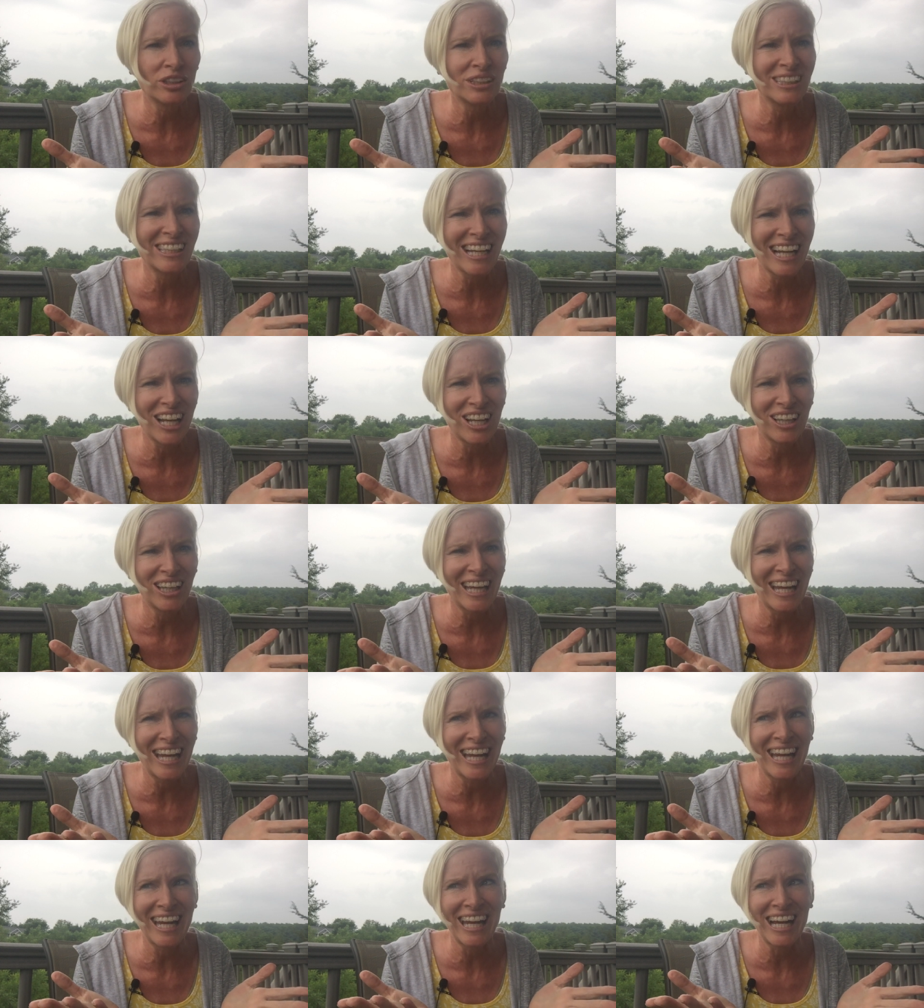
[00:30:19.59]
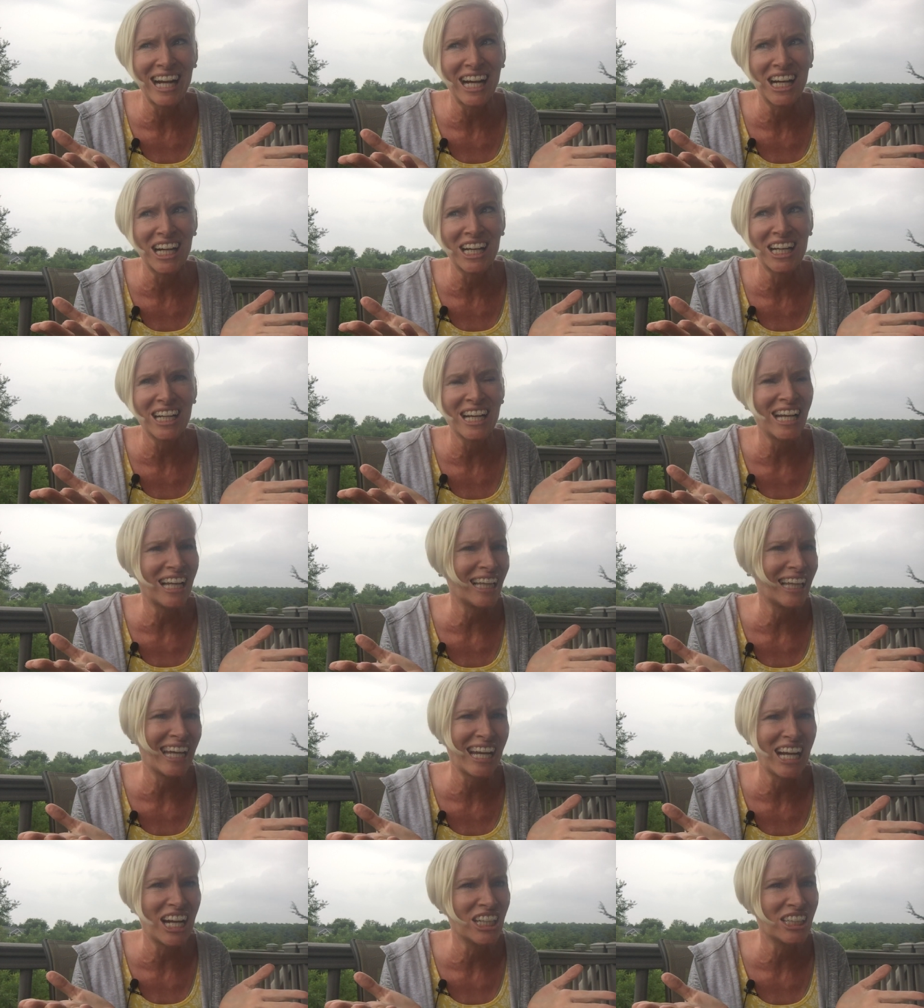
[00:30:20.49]
It's an L A R
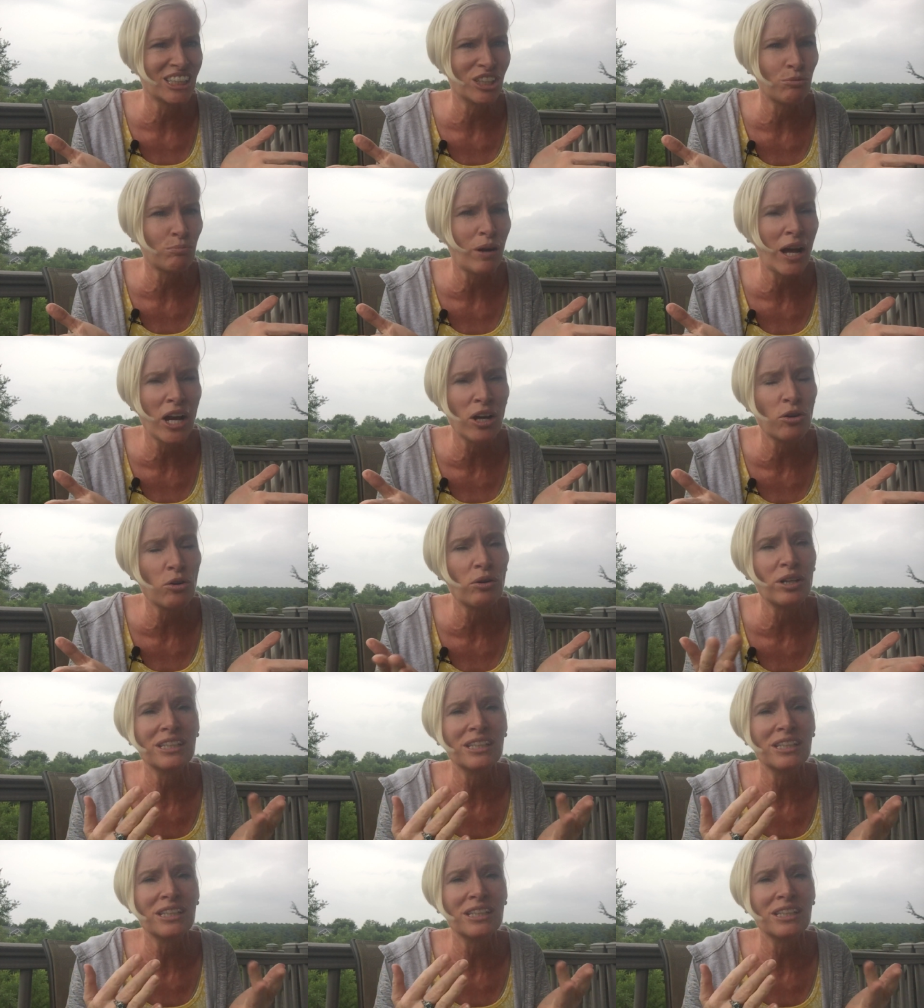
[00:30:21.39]
L E R. Some I don't know.